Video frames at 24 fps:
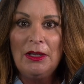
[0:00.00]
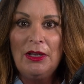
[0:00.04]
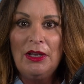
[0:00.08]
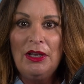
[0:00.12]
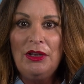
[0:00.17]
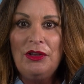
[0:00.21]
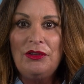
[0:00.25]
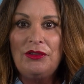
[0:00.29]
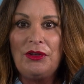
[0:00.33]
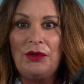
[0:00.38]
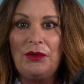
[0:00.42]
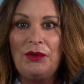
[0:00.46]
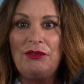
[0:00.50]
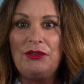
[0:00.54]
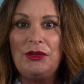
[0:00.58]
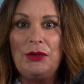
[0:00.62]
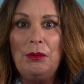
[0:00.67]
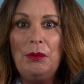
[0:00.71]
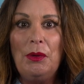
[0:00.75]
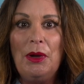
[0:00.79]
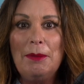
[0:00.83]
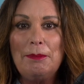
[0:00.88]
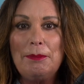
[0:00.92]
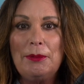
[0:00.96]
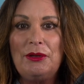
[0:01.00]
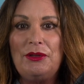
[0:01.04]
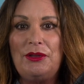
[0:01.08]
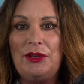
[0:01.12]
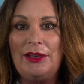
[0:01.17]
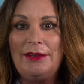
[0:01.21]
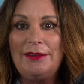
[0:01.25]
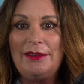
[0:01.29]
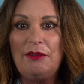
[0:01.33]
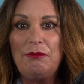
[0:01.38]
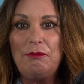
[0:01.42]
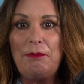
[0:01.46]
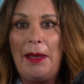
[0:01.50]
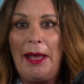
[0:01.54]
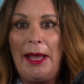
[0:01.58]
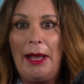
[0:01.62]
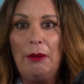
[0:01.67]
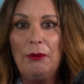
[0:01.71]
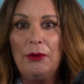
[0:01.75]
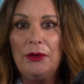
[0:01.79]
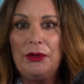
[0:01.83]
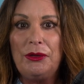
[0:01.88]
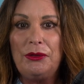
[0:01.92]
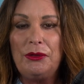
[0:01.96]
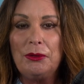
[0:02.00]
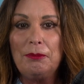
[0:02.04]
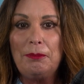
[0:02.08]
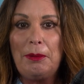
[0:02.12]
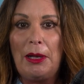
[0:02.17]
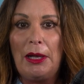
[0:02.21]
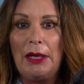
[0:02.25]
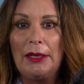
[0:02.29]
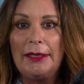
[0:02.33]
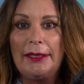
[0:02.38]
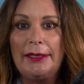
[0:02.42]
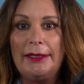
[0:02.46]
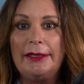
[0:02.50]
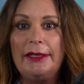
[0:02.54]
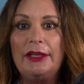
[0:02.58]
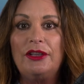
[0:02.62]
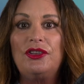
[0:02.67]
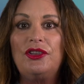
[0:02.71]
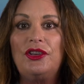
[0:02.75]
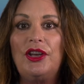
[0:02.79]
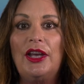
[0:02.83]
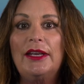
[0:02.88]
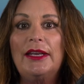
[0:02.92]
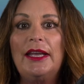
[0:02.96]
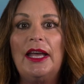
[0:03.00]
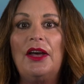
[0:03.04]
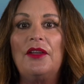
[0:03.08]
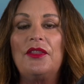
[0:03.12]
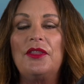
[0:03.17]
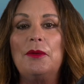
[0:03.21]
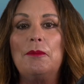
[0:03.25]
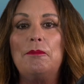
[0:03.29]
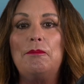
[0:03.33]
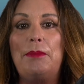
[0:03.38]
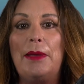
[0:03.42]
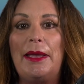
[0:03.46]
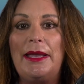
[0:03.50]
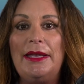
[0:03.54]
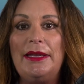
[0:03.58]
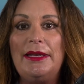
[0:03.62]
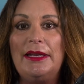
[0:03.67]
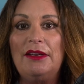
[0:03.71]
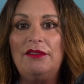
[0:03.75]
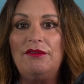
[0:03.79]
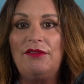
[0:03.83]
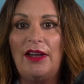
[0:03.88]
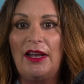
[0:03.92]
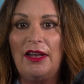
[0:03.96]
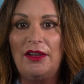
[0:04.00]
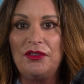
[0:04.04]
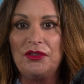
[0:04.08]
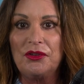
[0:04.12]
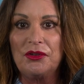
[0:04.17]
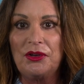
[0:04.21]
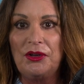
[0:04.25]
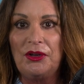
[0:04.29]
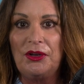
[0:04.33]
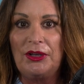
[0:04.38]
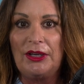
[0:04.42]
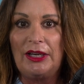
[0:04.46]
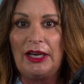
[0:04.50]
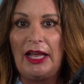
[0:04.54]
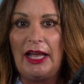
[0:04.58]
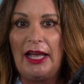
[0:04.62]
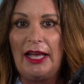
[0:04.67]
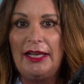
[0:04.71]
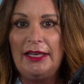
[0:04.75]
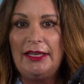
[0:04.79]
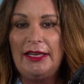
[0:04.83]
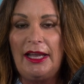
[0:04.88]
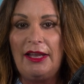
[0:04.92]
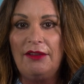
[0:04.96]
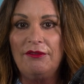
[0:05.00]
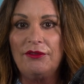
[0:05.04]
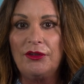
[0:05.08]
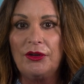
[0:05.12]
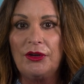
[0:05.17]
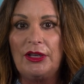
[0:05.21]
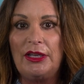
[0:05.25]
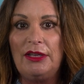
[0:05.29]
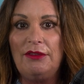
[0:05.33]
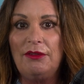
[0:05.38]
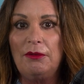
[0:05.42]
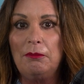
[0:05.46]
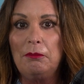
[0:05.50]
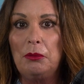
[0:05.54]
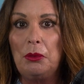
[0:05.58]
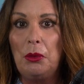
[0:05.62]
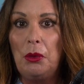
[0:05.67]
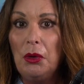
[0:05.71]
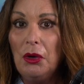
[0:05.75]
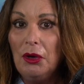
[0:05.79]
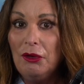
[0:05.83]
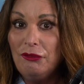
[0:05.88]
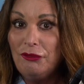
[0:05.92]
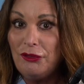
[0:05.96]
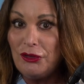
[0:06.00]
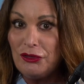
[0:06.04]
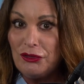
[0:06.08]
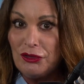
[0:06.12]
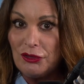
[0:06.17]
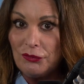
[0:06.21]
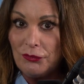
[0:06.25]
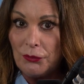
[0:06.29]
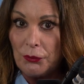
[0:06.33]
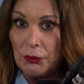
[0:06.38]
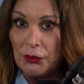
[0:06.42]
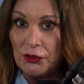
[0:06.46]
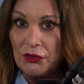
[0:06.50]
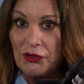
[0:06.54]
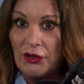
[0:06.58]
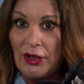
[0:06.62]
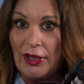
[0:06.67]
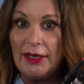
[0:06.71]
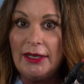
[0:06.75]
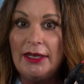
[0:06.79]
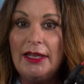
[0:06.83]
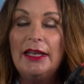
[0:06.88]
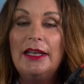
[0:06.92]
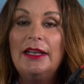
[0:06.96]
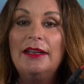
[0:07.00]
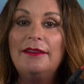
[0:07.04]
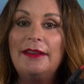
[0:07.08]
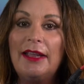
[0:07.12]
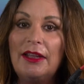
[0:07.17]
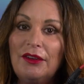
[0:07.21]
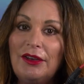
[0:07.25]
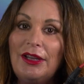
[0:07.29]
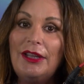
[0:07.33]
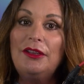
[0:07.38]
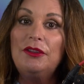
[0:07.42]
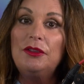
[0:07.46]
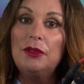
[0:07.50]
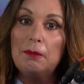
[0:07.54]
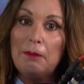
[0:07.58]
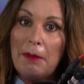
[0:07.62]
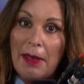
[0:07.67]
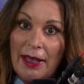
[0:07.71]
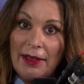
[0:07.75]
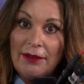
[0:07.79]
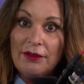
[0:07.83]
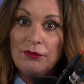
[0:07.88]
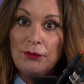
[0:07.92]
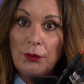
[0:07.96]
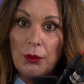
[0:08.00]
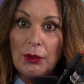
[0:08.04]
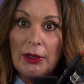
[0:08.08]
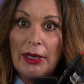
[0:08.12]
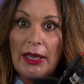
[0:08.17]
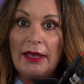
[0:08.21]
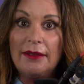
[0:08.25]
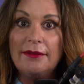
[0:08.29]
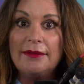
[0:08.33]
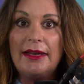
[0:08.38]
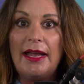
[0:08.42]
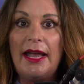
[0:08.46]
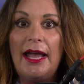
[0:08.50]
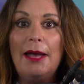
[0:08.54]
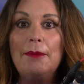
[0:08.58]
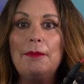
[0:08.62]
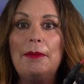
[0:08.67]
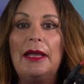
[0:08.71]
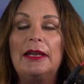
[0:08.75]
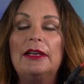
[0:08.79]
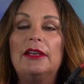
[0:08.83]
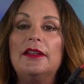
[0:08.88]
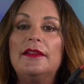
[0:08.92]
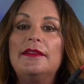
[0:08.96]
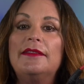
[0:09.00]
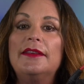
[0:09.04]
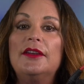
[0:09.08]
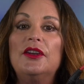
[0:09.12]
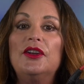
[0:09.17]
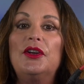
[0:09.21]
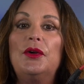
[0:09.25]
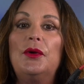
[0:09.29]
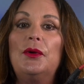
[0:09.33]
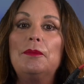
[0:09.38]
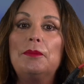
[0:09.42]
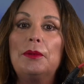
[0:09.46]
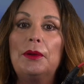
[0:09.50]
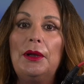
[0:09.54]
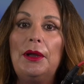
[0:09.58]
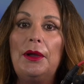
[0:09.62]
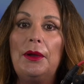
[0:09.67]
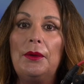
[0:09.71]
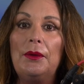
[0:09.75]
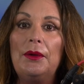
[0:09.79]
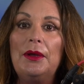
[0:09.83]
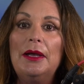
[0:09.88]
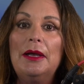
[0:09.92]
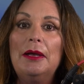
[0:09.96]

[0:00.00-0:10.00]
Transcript: So if you want predictive power in your pocket, check out the Bait Advisor online. And for even more fishy foresight, download the BassForecast app and consider going pro.